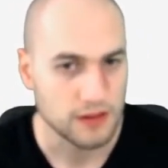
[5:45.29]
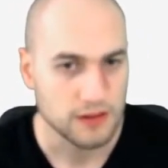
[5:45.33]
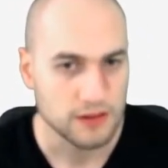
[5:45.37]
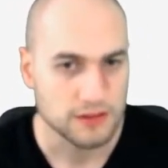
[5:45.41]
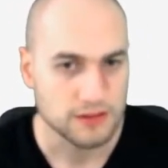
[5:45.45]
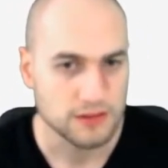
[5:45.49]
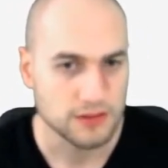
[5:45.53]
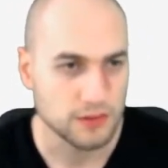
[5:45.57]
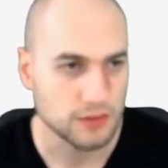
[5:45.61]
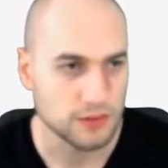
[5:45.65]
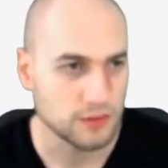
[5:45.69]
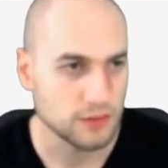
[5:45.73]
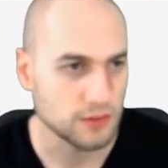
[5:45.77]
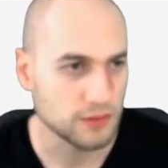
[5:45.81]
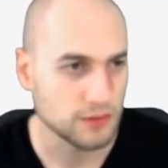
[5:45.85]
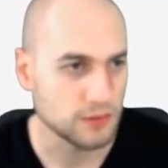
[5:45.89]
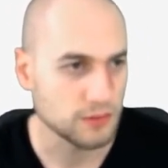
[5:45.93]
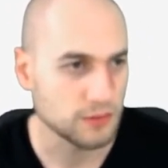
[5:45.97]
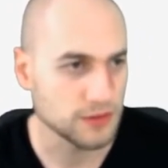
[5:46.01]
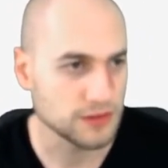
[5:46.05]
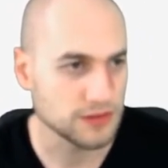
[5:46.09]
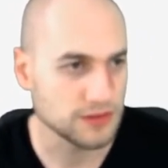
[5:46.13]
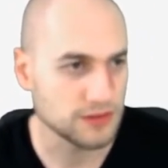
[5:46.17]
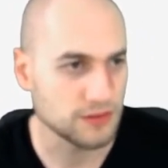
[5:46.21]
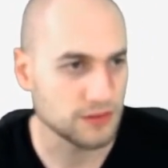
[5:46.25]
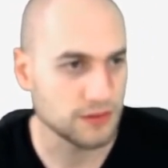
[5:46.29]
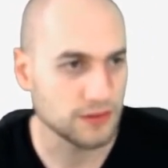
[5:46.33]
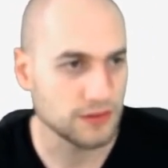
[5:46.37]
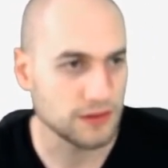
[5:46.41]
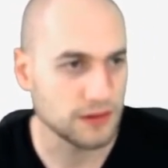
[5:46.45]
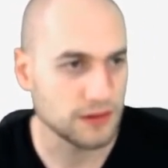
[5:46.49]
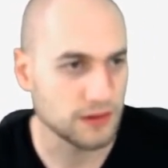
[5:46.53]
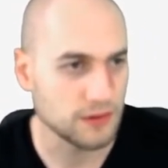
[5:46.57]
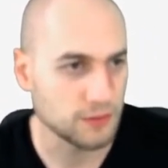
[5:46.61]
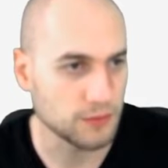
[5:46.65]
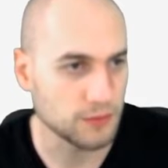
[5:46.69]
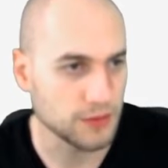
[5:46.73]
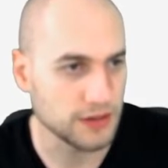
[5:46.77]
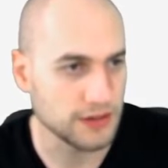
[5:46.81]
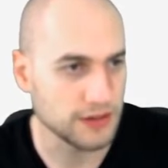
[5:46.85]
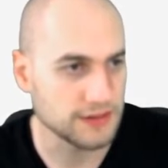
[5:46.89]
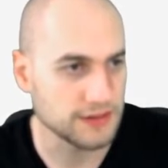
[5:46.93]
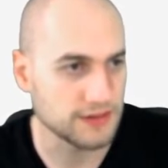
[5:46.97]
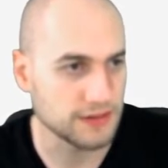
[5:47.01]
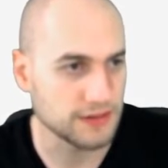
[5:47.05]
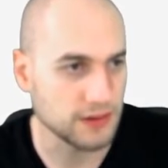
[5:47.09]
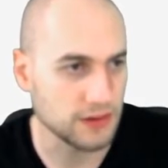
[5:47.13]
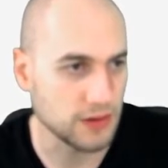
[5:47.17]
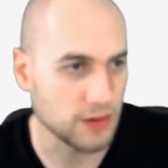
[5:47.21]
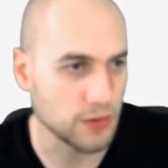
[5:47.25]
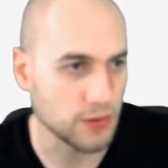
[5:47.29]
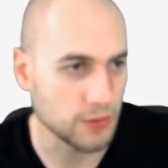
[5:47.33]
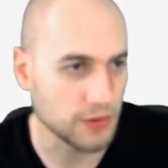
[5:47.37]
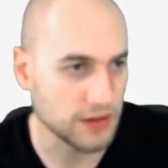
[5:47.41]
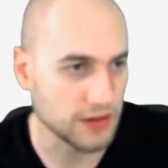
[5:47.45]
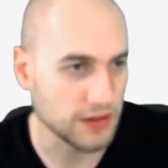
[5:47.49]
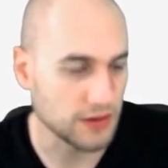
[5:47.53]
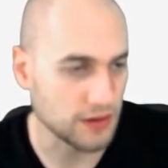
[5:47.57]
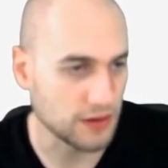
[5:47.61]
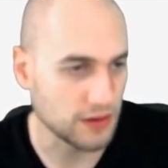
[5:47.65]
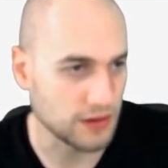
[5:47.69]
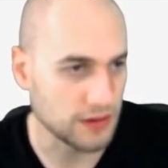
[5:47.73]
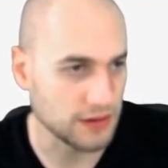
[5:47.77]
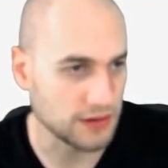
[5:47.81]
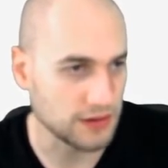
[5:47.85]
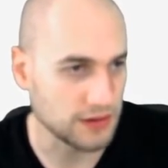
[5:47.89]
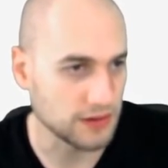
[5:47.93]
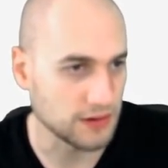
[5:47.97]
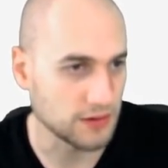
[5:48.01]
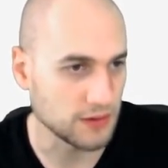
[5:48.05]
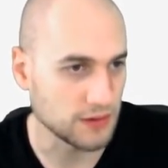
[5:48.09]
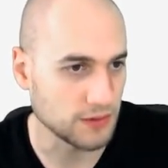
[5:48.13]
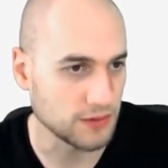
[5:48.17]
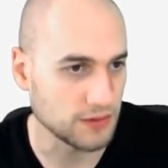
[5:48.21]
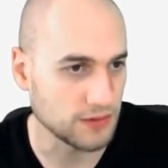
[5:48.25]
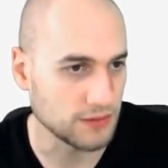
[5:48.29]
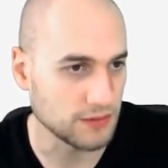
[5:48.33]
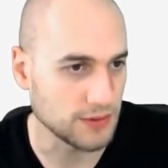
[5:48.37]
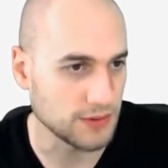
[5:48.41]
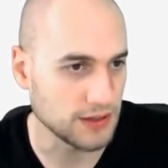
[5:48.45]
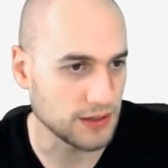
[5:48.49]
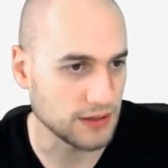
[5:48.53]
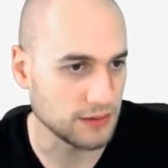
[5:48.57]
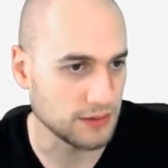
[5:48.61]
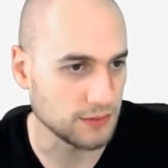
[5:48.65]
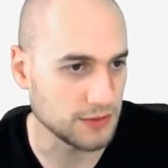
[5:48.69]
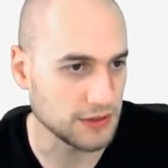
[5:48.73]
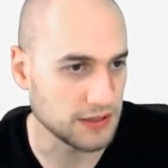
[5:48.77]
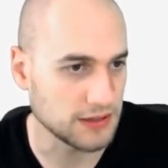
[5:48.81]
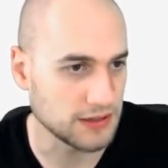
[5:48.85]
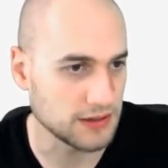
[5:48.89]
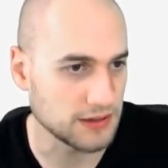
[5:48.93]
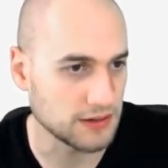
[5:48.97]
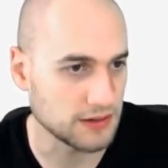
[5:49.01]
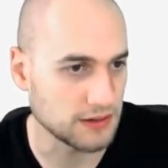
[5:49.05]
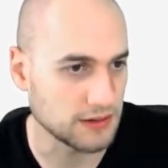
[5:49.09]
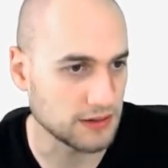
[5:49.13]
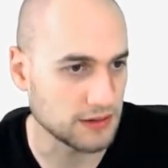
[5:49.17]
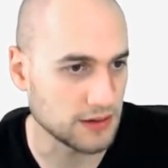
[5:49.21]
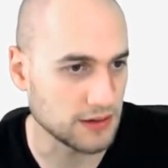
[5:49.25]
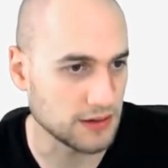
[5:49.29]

so what is going on here? Well, we can